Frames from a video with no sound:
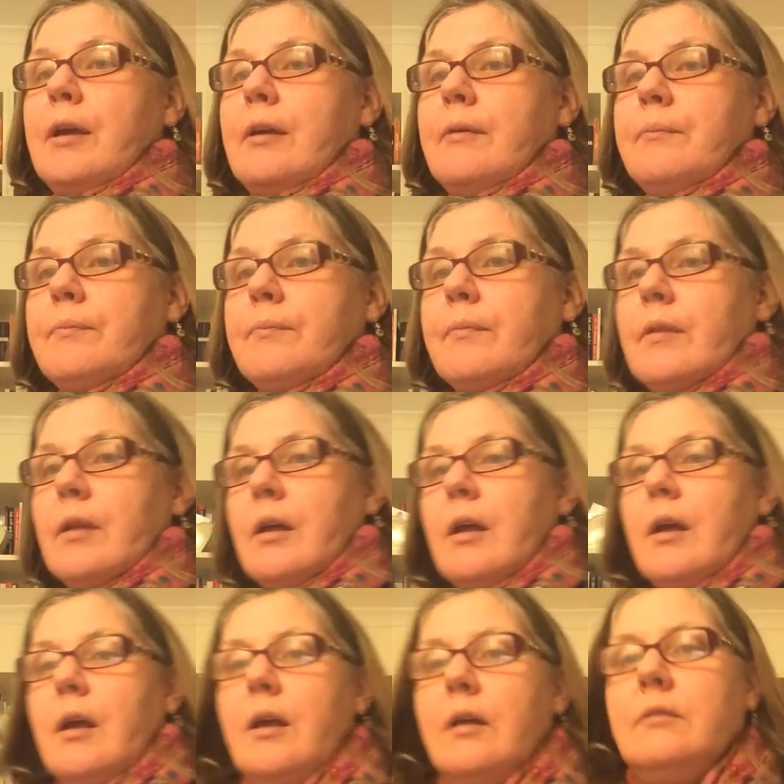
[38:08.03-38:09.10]
me,
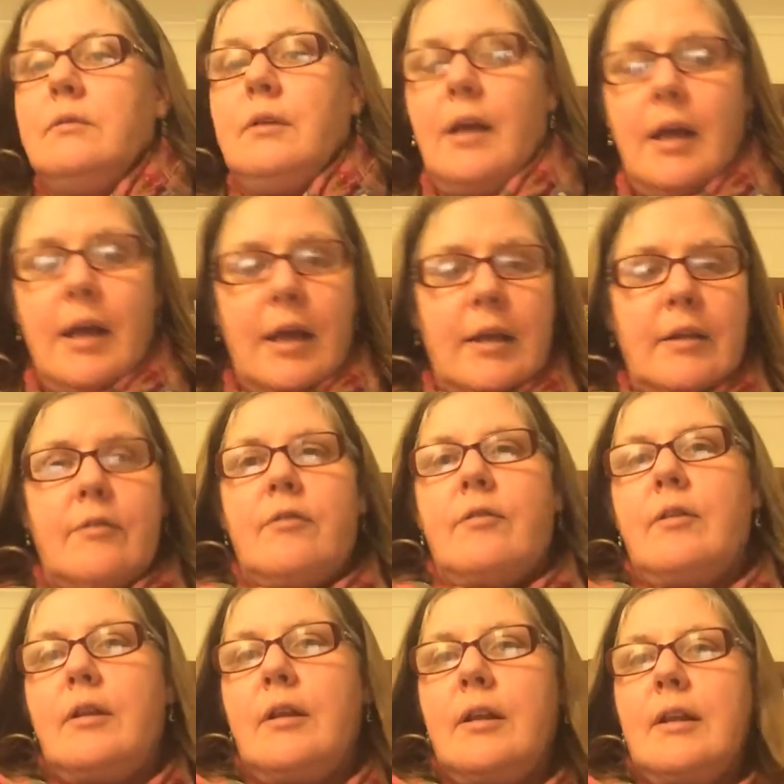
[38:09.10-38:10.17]
and
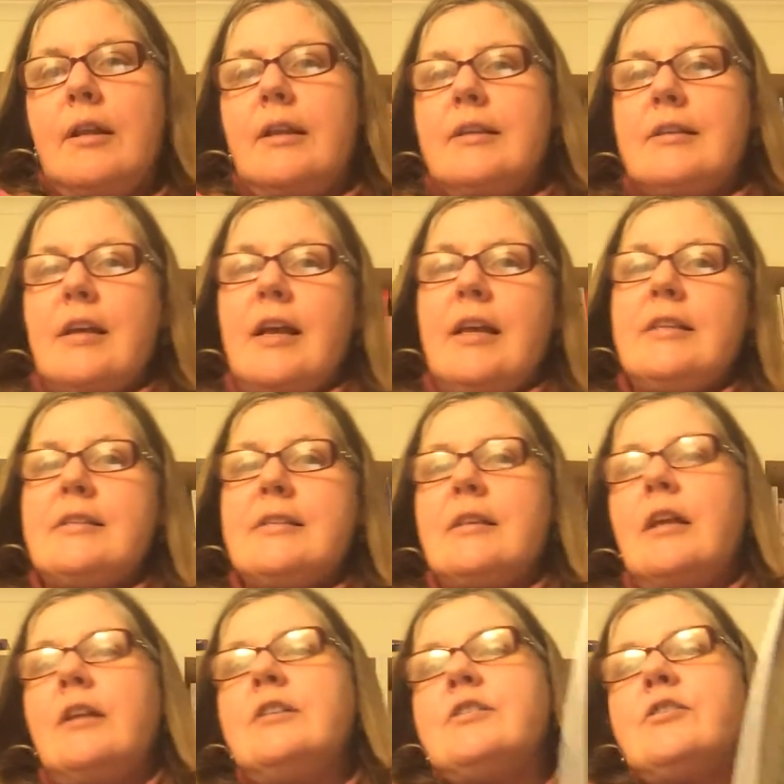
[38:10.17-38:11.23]
it's an